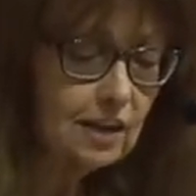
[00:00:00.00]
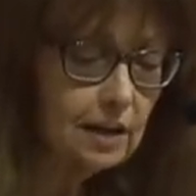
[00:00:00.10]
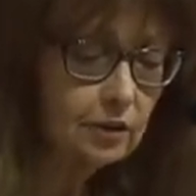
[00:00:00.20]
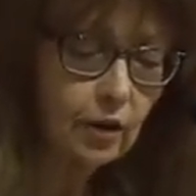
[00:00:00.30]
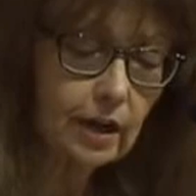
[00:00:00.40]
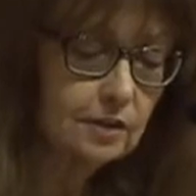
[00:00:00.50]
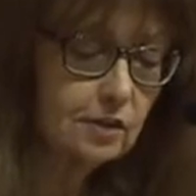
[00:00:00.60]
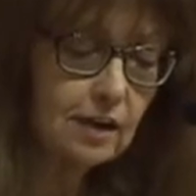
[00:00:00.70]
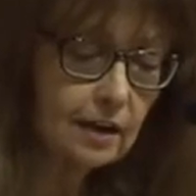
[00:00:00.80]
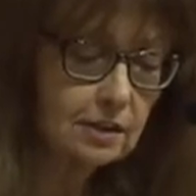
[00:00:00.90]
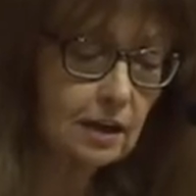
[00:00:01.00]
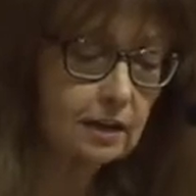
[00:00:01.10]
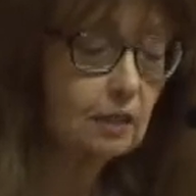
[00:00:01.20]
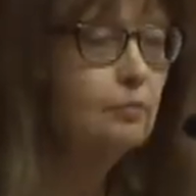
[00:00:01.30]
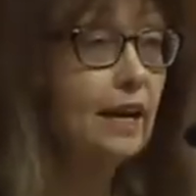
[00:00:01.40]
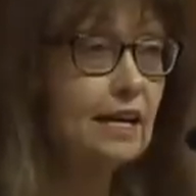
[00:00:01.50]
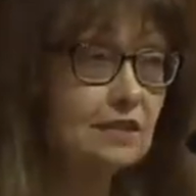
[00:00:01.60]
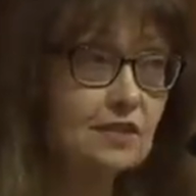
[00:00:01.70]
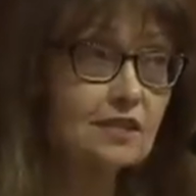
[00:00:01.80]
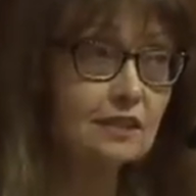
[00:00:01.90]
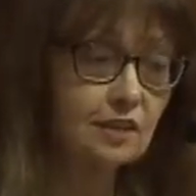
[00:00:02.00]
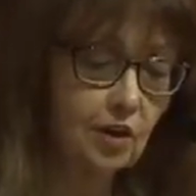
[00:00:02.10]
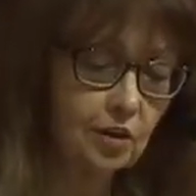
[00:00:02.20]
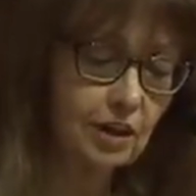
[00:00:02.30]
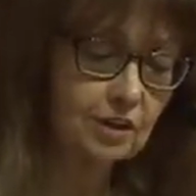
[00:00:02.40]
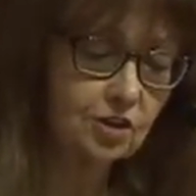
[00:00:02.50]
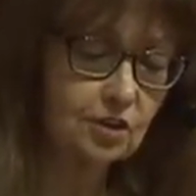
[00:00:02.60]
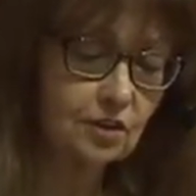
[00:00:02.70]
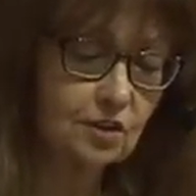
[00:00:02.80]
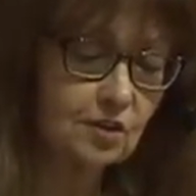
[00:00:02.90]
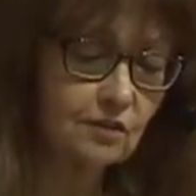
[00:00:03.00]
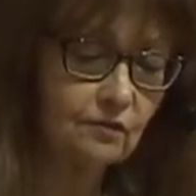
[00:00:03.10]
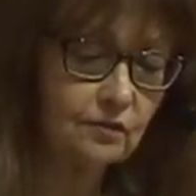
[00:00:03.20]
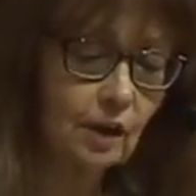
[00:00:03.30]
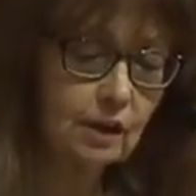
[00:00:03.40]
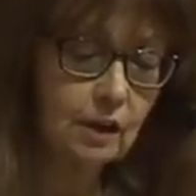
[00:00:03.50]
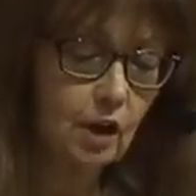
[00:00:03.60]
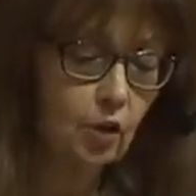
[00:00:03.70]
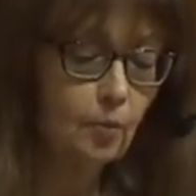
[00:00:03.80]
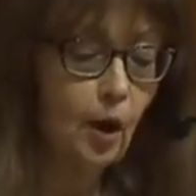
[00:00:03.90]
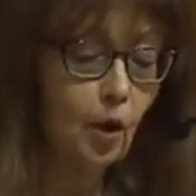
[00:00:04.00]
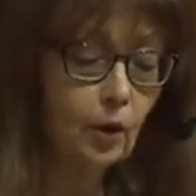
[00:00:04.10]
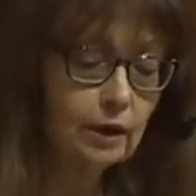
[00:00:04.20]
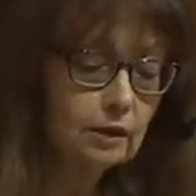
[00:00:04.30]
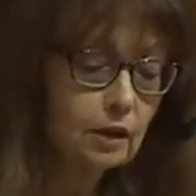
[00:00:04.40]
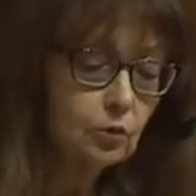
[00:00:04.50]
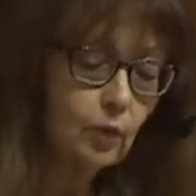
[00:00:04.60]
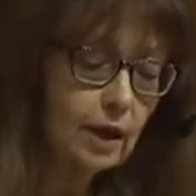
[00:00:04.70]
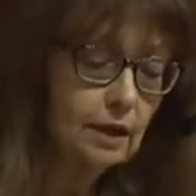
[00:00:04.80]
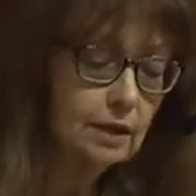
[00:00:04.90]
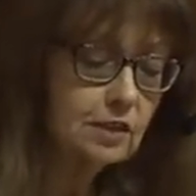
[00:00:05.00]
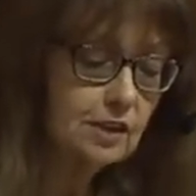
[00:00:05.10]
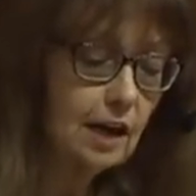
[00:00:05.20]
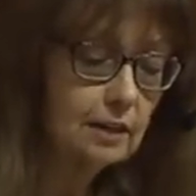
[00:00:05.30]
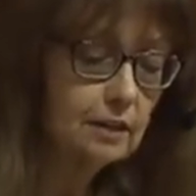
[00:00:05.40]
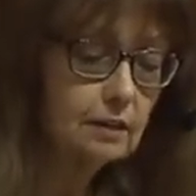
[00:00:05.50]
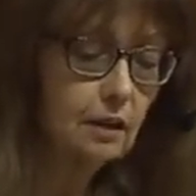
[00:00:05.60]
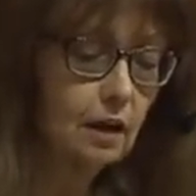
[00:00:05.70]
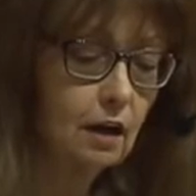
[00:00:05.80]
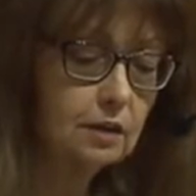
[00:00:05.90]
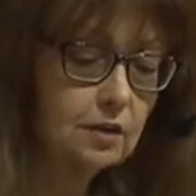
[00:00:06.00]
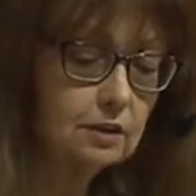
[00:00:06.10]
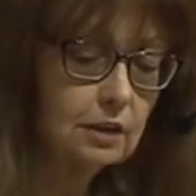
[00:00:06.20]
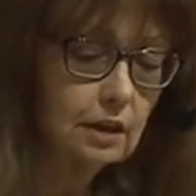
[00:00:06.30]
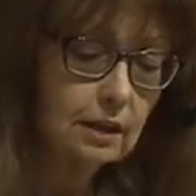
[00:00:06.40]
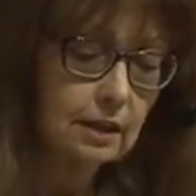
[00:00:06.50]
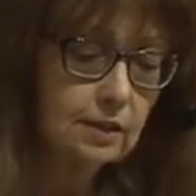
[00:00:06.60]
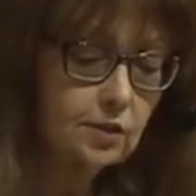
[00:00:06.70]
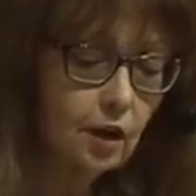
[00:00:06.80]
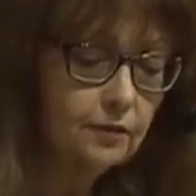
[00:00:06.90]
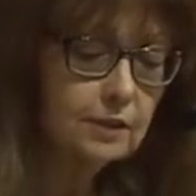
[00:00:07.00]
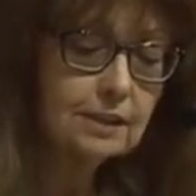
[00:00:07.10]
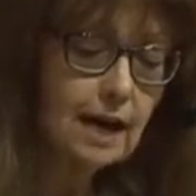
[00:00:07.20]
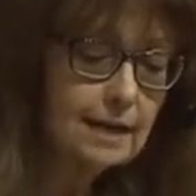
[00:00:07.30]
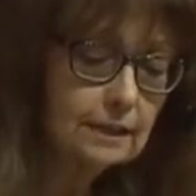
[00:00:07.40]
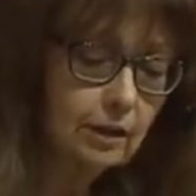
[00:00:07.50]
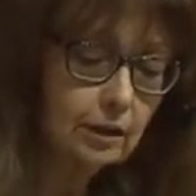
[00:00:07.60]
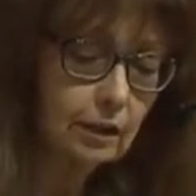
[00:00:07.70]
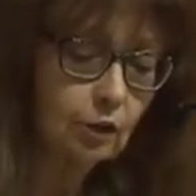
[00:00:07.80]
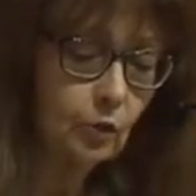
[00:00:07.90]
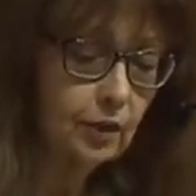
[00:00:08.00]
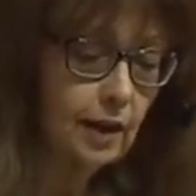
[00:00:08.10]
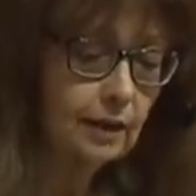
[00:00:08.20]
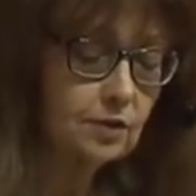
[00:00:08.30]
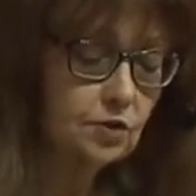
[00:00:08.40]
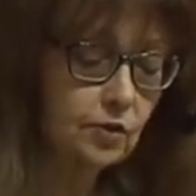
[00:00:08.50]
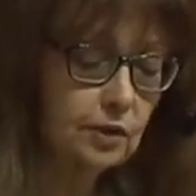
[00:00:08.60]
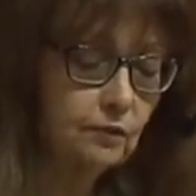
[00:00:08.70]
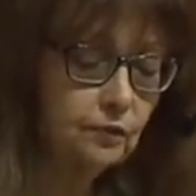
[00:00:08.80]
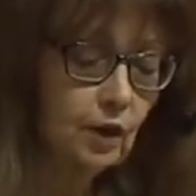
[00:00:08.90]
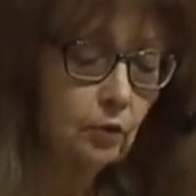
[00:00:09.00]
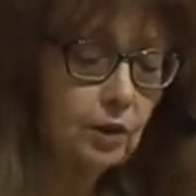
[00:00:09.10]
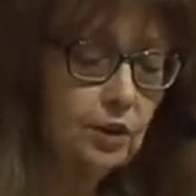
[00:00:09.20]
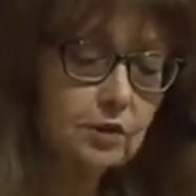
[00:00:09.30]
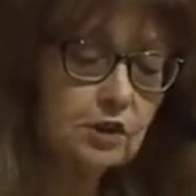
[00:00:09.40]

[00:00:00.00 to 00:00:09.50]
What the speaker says: done or has not done in past incarnations. The poet, writing a sonnet, a huzzle, is often dialoguing with that history, with